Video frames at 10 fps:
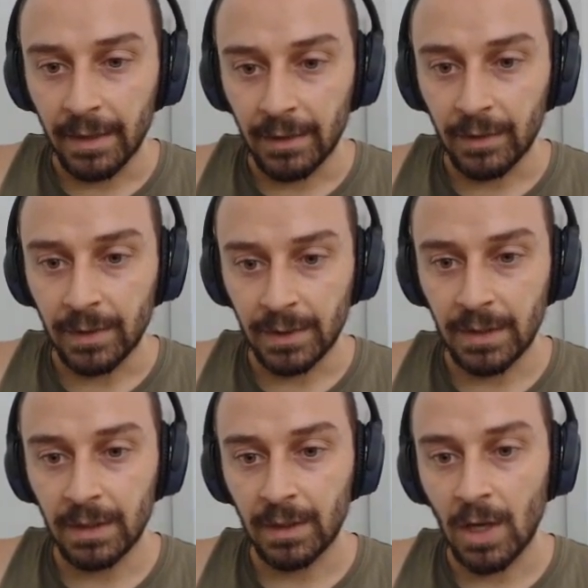you can
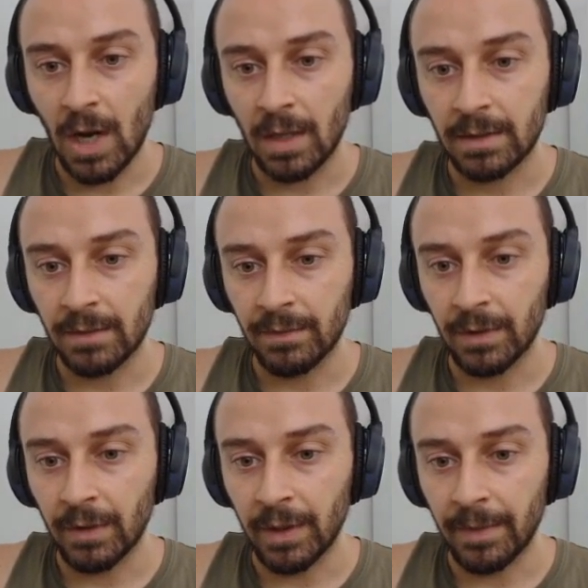see the cost of the
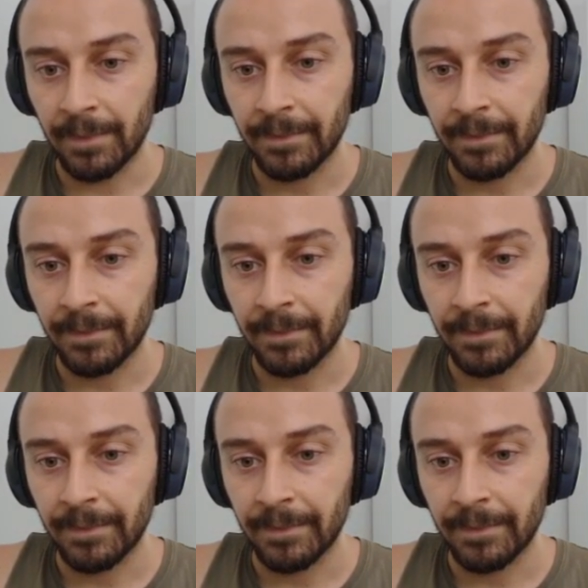unit